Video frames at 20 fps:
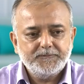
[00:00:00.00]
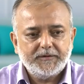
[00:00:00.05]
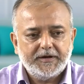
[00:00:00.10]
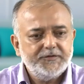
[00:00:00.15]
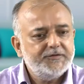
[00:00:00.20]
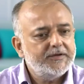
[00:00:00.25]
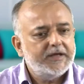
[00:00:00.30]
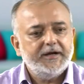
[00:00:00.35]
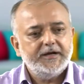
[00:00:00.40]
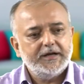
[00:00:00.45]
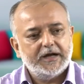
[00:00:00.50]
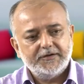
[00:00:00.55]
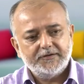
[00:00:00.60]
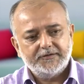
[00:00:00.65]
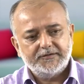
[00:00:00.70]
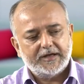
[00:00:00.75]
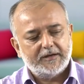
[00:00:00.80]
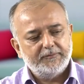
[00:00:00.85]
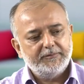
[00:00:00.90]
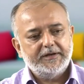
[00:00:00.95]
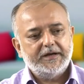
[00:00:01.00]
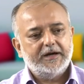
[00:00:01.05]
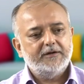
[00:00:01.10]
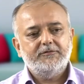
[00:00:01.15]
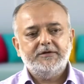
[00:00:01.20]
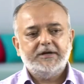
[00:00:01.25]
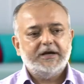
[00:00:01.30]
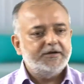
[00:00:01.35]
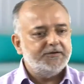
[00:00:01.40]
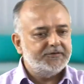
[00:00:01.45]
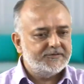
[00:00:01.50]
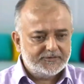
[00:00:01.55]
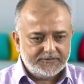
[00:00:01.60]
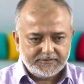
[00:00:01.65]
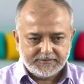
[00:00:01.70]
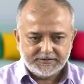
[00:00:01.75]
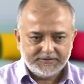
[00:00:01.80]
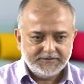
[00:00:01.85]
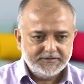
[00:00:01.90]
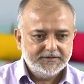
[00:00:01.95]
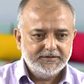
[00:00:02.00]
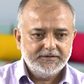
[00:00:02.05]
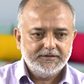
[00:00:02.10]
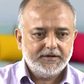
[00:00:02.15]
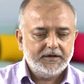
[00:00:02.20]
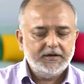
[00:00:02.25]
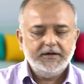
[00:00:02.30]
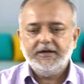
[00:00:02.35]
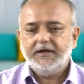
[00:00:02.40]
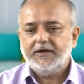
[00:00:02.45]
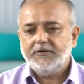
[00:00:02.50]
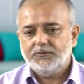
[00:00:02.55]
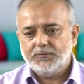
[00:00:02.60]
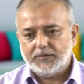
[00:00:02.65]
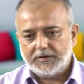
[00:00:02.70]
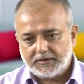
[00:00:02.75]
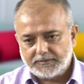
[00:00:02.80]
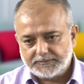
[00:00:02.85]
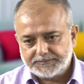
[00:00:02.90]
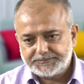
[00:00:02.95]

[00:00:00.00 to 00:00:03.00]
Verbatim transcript: and sanitizers have been advertised earlier as well.